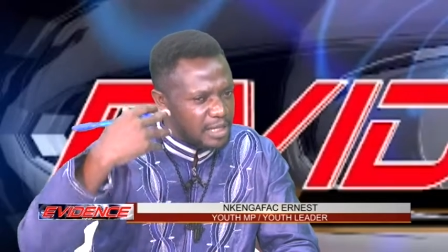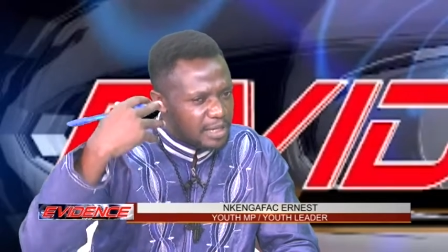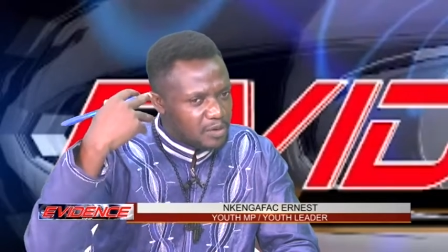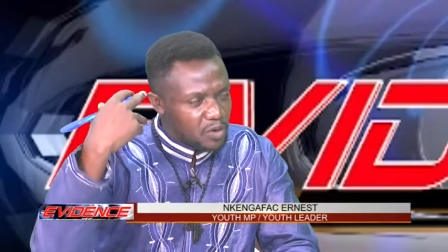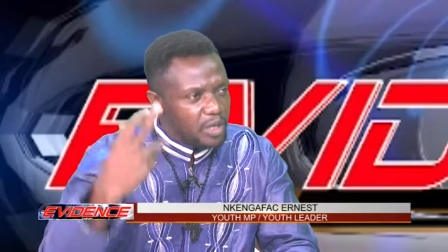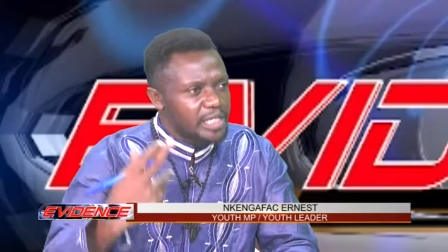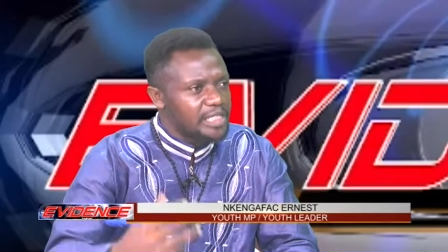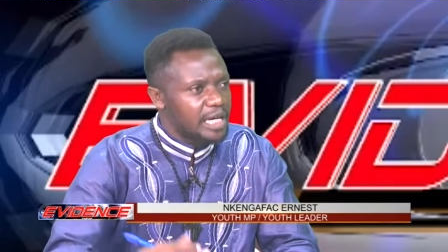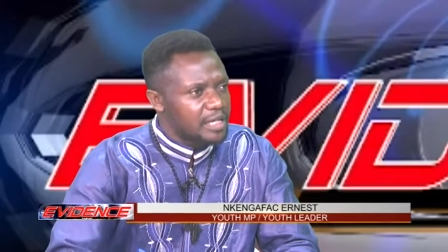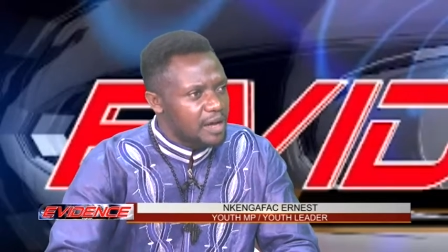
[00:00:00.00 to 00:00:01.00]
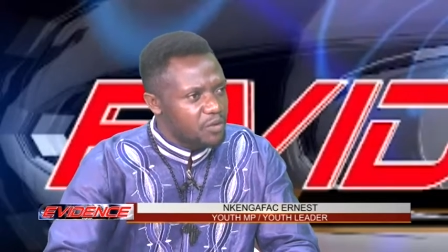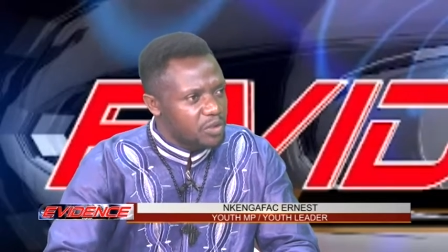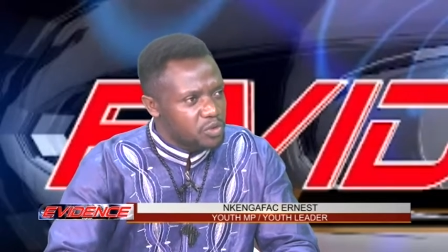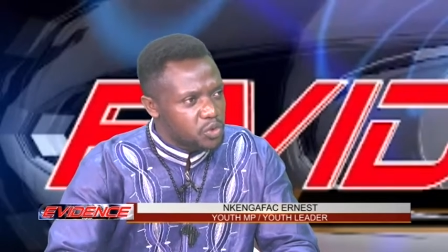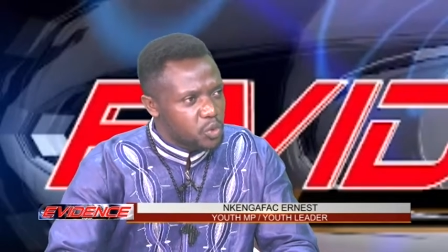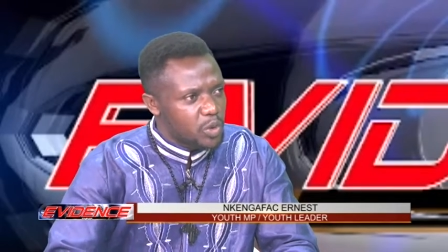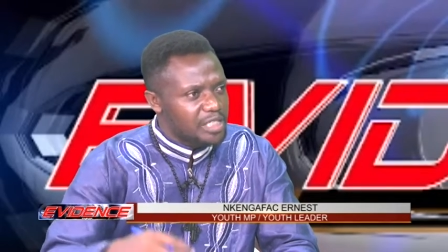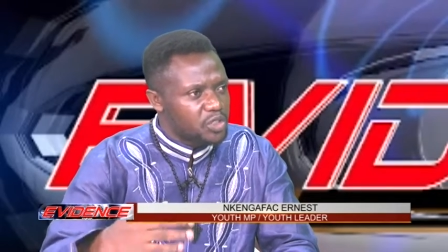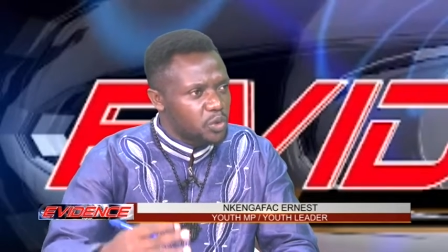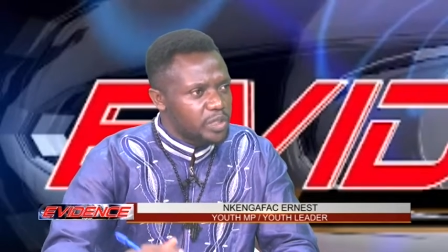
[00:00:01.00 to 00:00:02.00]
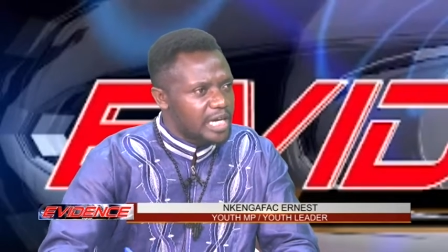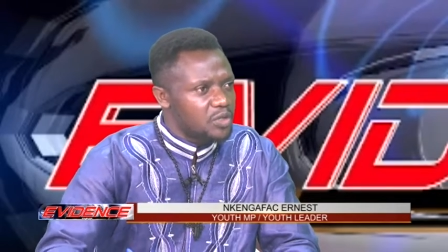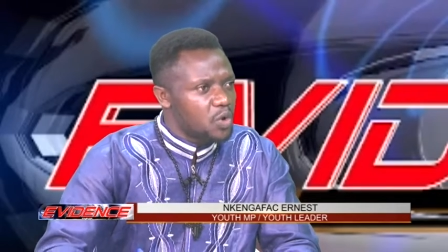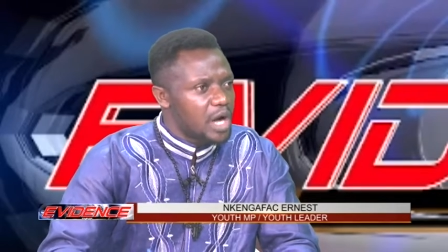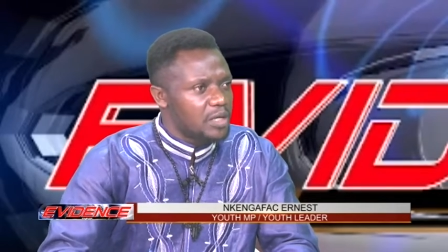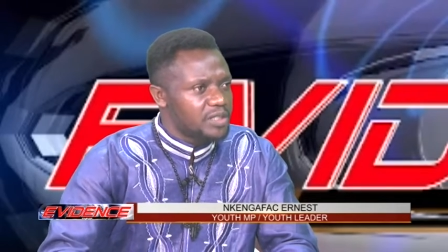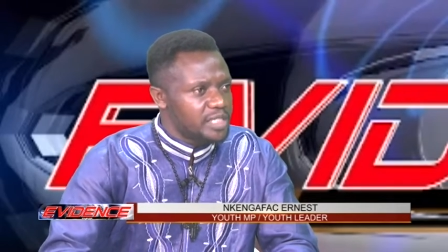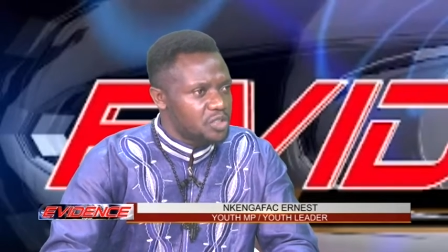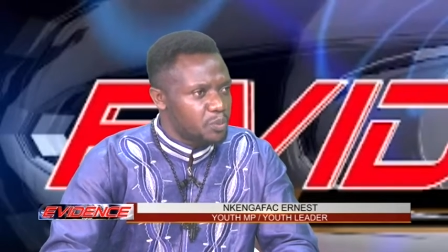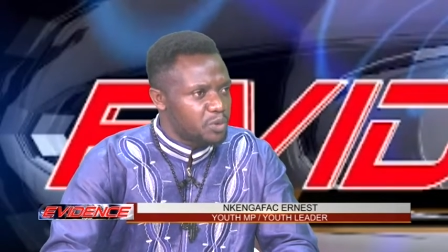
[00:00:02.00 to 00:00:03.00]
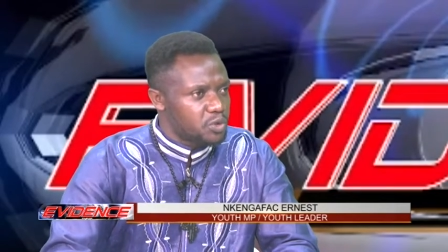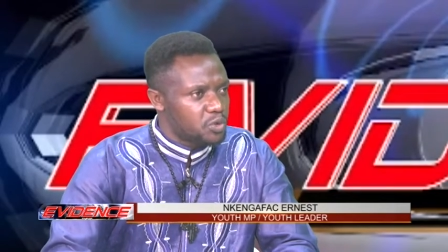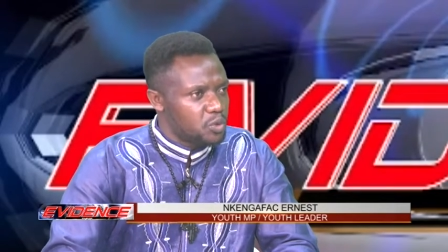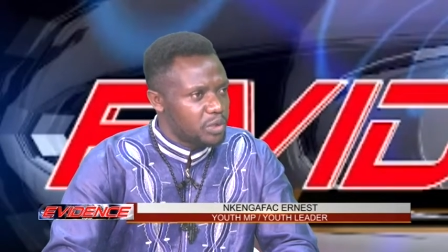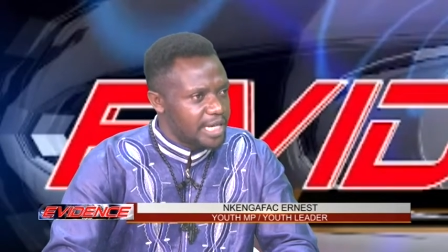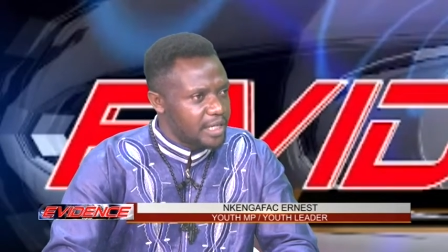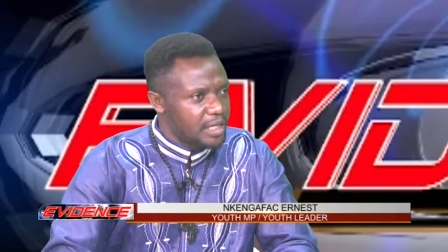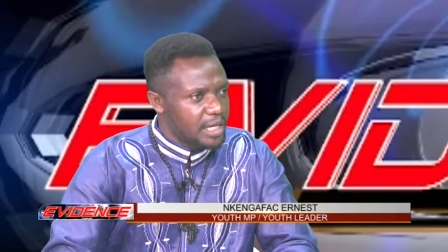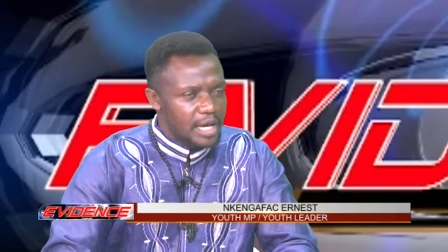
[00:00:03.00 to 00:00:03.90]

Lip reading: knowledge that they have gone to school and study and know how things are supposed to look like?